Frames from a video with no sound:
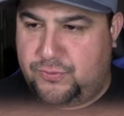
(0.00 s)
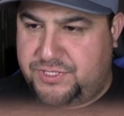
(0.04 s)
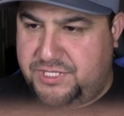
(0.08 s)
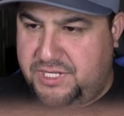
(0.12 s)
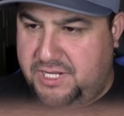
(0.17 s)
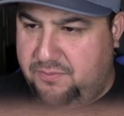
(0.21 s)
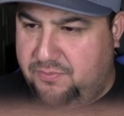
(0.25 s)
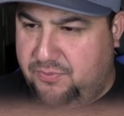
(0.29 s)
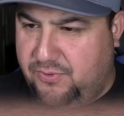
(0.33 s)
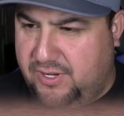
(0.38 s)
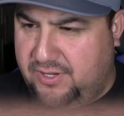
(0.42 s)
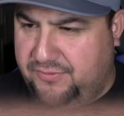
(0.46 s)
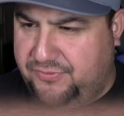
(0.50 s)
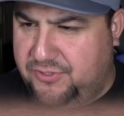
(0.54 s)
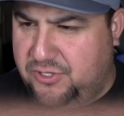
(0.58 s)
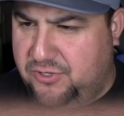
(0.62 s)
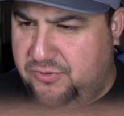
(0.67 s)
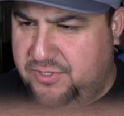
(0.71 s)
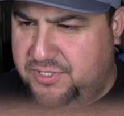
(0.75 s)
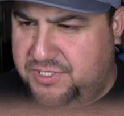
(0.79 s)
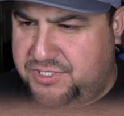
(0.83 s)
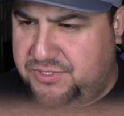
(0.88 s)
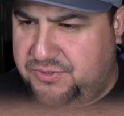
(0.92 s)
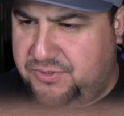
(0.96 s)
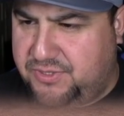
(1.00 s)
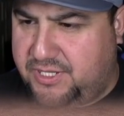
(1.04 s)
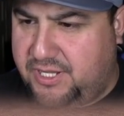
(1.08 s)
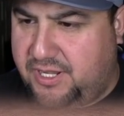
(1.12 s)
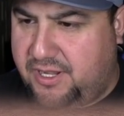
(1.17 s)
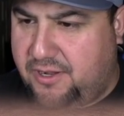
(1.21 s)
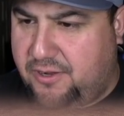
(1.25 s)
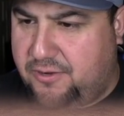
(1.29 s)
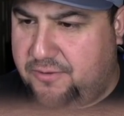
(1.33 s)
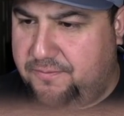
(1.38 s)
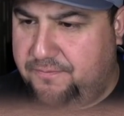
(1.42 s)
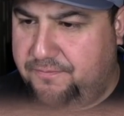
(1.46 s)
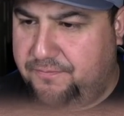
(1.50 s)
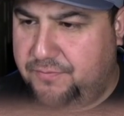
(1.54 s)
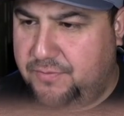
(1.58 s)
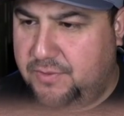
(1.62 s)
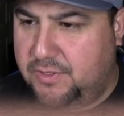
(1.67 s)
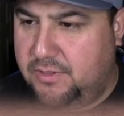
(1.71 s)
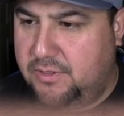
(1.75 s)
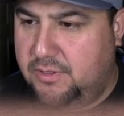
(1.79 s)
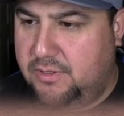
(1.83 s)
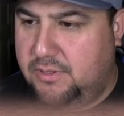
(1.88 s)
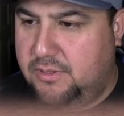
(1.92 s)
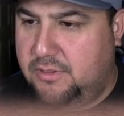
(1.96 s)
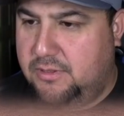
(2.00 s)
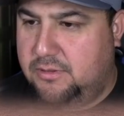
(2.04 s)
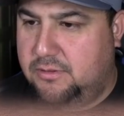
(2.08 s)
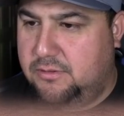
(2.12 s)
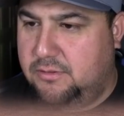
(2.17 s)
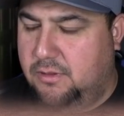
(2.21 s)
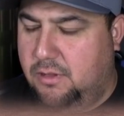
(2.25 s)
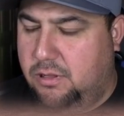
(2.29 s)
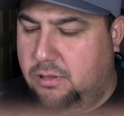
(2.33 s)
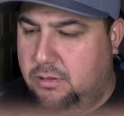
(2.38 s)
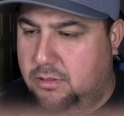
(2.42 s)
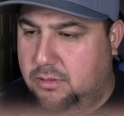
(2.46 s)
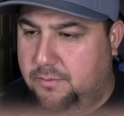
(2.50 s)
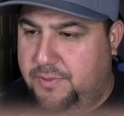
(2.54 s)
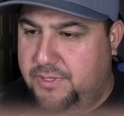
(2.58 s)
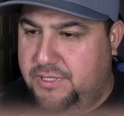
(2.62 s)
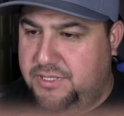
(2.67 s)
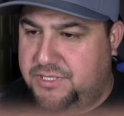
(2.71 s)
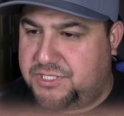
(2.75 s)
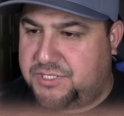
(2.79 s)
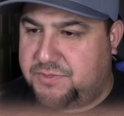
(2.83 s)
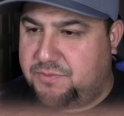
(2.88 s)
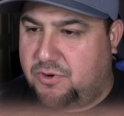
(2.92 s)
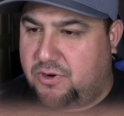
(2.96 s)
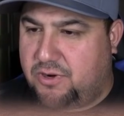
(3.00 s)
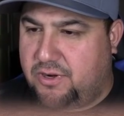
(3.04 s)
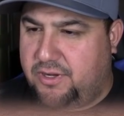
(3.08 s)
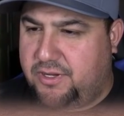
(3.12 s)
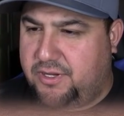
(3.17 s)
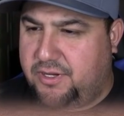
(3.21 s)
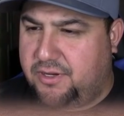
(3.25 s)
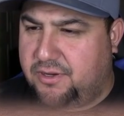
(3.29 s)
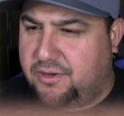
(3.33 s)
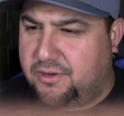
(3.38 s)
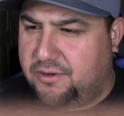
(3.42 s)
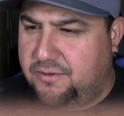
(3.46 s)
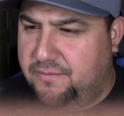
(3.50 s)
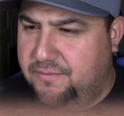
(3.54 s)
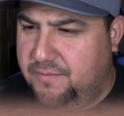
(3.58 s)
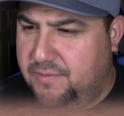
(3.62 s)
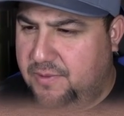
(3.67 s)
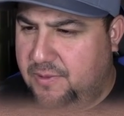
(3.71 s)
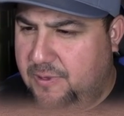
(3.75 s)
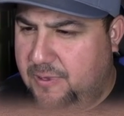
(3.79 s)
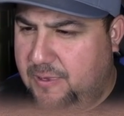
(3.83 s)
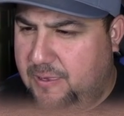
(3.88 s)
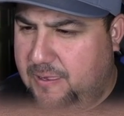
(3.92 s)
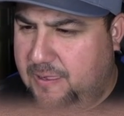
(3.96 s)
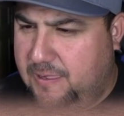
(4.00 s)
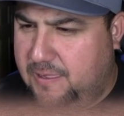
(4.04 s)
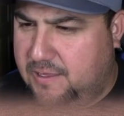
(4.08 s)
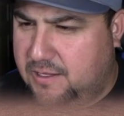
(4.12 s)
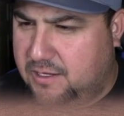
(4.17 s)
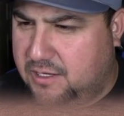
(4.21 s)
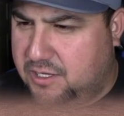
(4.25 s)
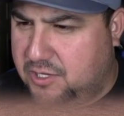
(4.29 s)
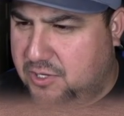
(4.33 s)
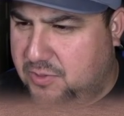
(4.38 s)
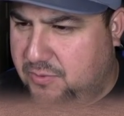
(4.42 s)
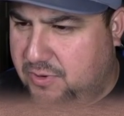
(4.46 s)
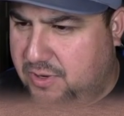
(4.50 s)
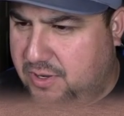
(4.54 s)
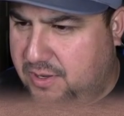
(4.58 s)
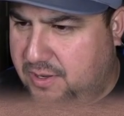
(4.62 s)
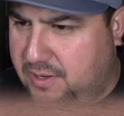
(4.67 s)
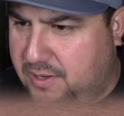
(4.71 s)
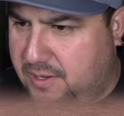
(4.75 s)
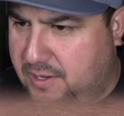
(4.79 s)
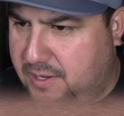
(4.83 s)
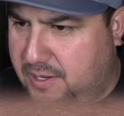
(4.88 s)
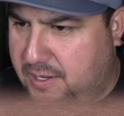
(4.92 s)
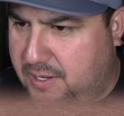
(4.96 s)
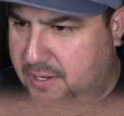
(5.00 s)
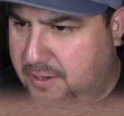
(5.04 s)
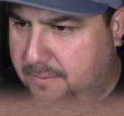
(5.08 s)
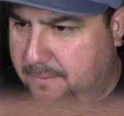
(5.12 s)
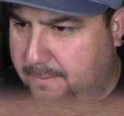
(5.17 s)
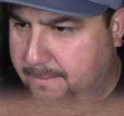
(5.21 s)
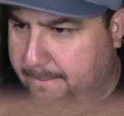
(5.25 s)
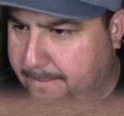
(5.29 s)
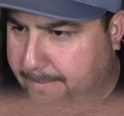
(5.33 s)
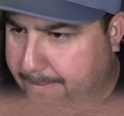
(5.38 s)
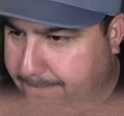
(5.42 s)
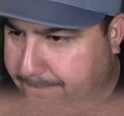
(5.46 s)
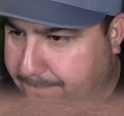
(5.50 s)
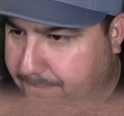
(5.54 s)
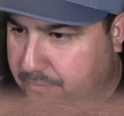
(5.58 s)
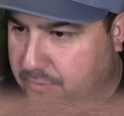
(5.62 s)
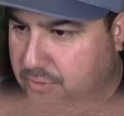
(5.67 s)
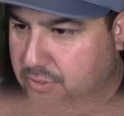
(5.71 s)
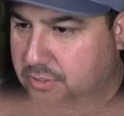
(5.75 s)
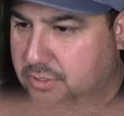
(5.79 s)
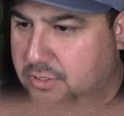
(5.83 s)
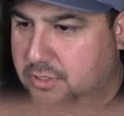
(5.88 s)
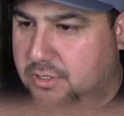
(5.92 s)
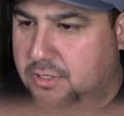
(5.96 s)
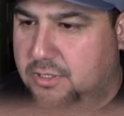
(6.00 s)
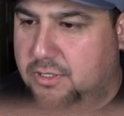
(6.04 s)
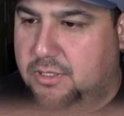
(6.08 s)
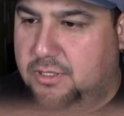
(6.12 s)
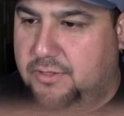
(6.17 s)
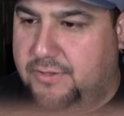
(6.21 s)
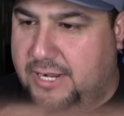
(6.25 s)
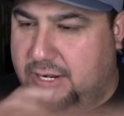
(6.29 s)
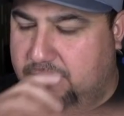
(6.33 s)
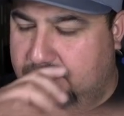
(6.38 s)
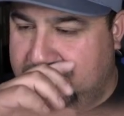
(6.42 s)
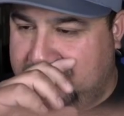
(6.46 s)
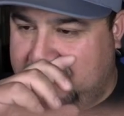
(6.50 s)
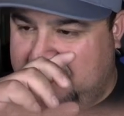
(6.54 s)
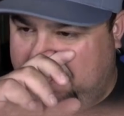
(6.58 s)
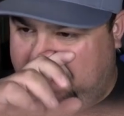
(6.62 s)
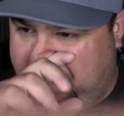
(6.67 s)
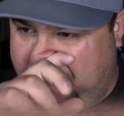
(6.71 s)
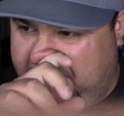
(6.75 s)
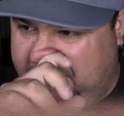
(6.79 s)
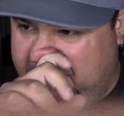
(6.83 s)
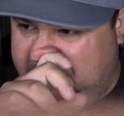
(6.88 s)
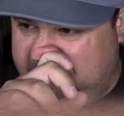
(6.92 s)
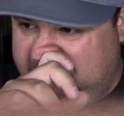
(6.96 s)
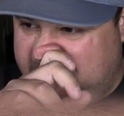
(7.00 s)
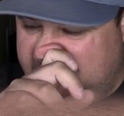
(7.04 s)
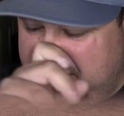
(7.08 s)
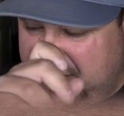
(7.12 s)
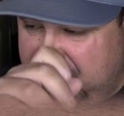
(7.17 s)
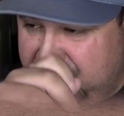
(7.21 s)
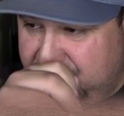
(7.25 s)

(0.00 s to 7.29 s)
Deep breath, 0-2 count. Be smart here. Come on. Oh, that was the pitch to